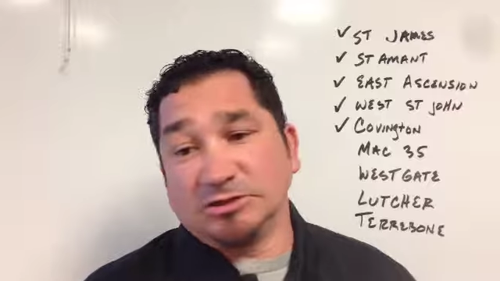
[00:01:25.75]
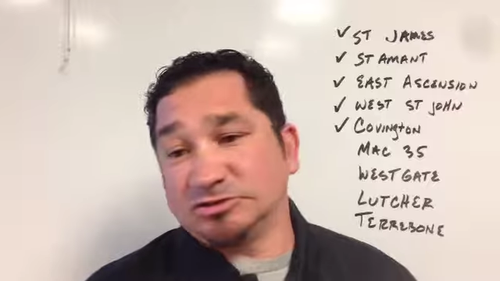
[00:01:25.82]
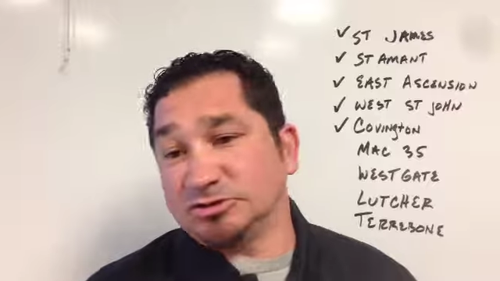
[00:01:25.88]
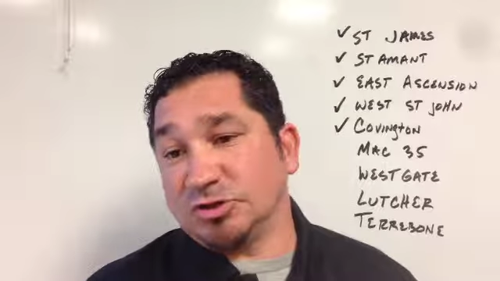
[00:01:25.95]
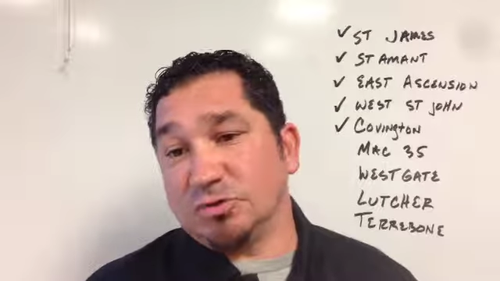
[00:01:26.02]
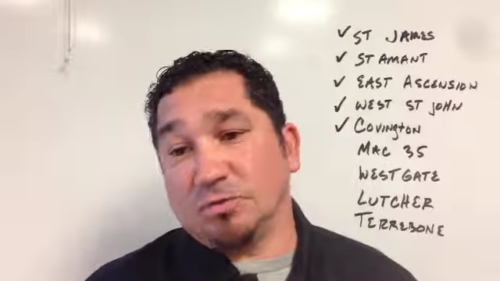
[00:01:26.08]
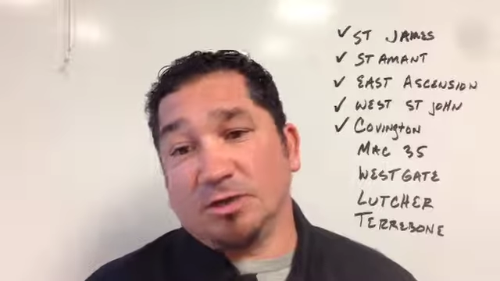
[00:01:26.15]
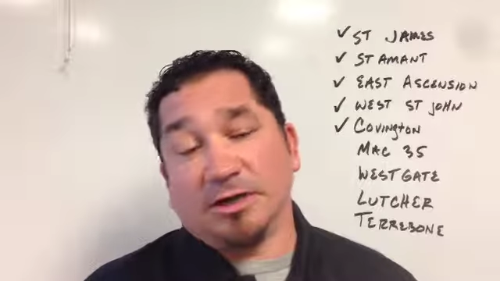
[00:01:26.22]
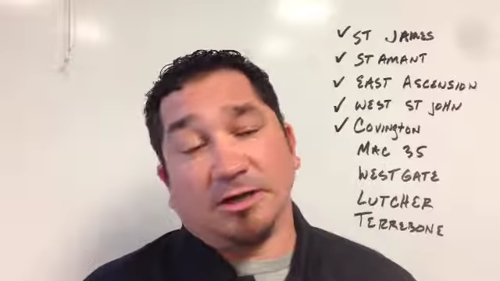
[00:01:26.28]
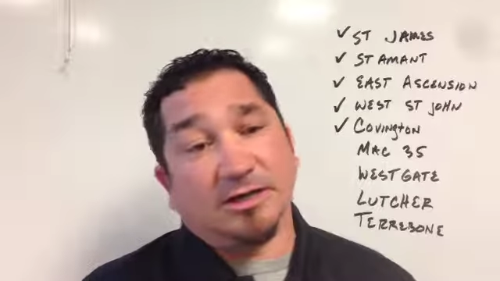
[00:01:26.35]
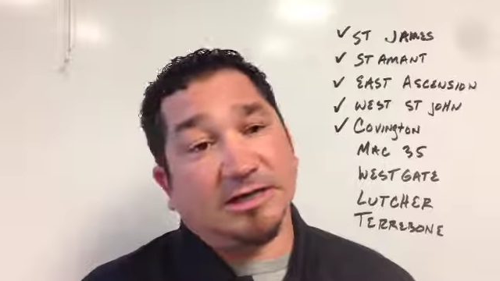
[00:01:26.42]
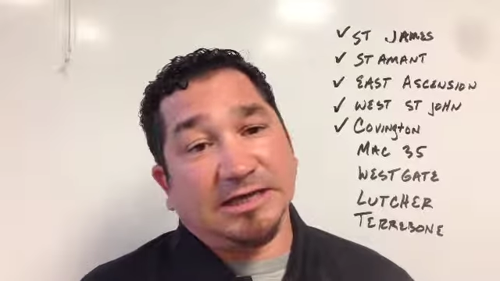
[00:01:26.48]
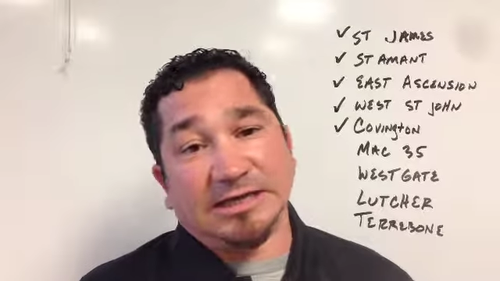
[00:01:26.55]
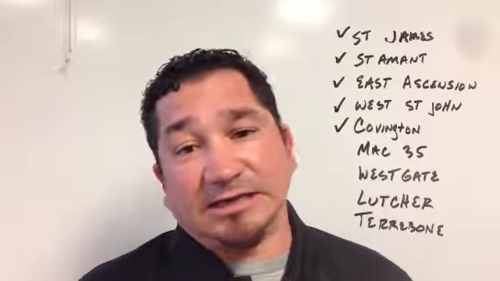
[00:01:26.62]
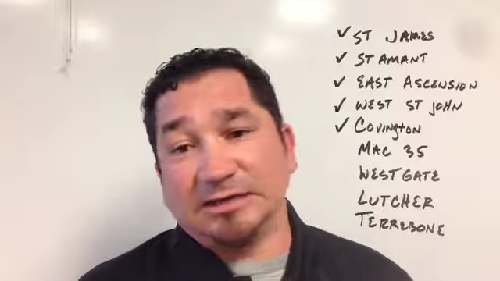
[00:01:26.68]
So
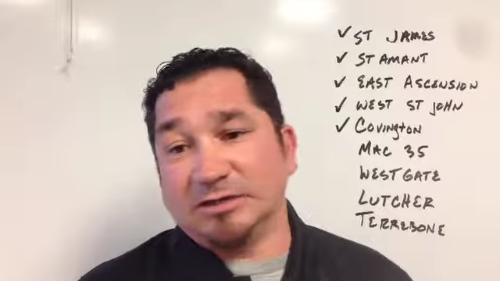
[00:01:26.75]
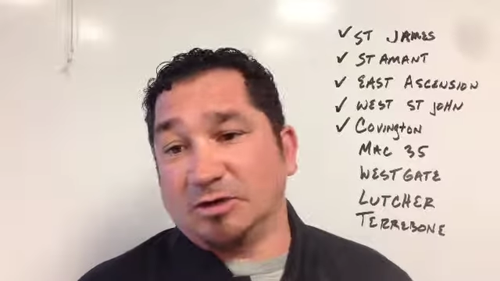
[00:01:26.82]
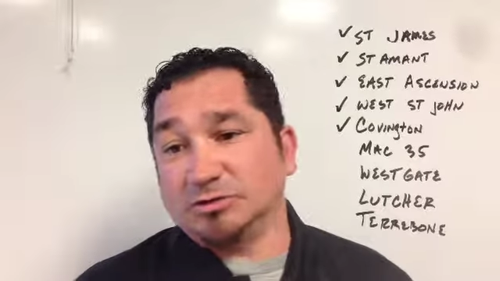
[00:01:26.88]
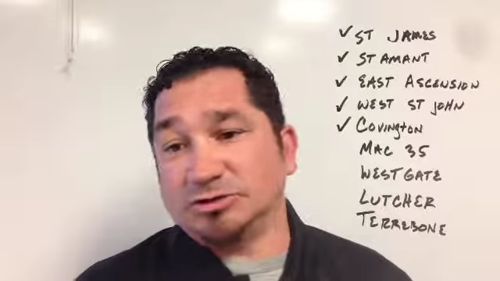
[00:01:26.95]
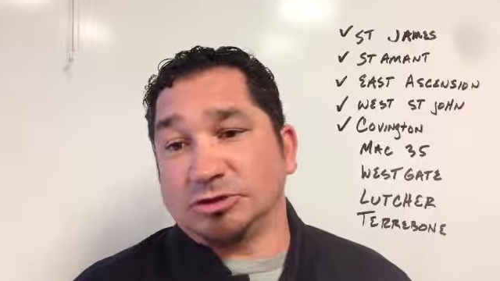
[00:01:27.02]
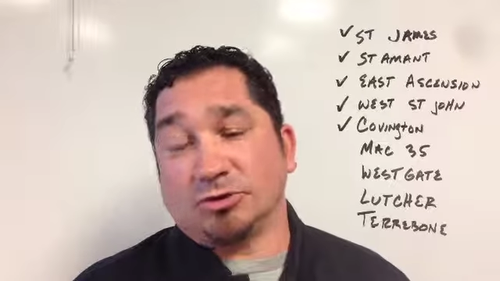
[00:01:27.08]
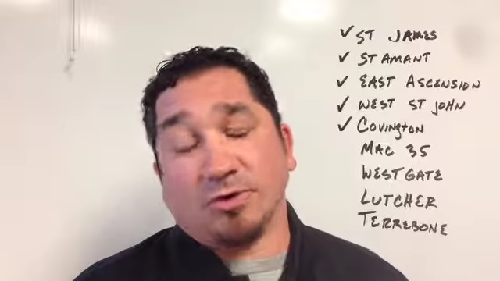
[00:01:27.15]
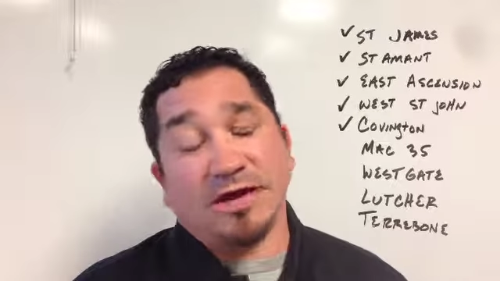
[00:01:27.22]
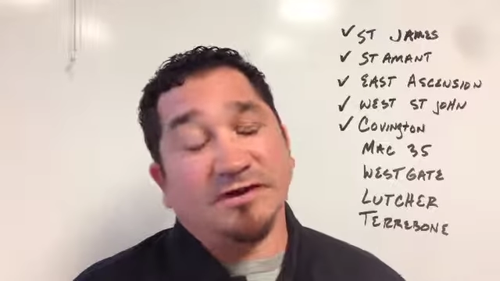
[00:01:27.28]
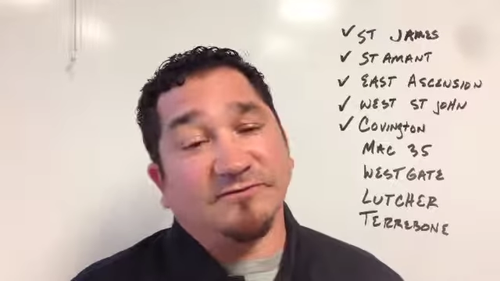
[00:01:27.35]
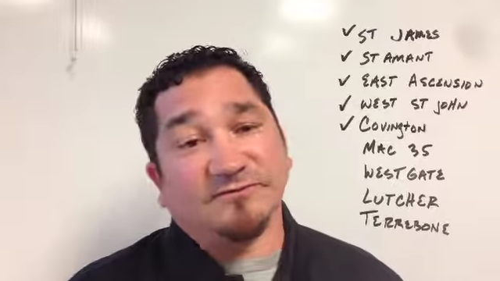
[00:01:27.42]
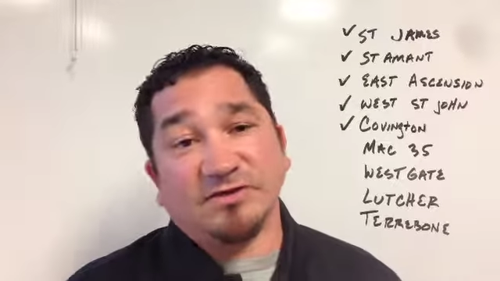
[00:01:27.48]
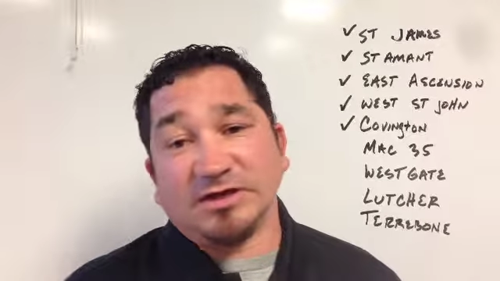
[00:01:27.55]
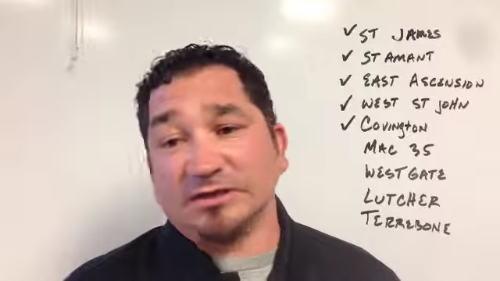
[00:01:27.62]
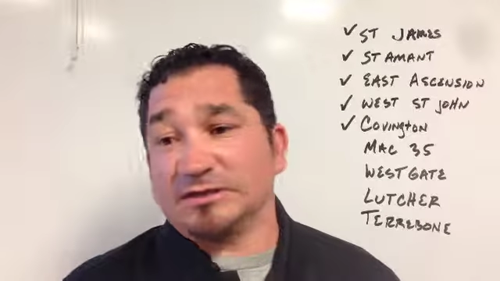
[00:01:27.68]
uh, it, you know it's a great
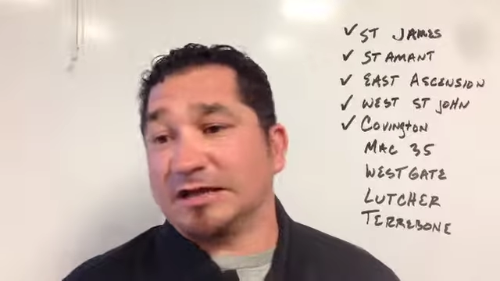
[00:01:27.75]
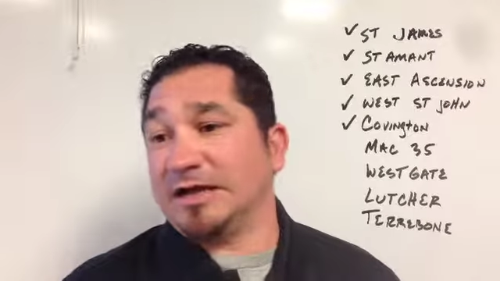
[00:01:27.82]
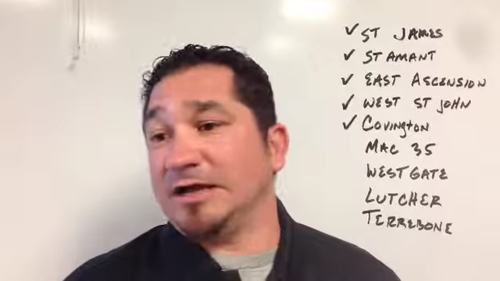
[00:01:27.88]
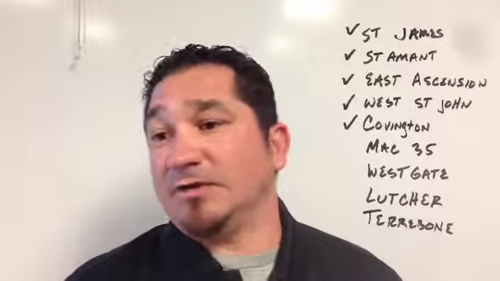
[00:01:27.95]
event.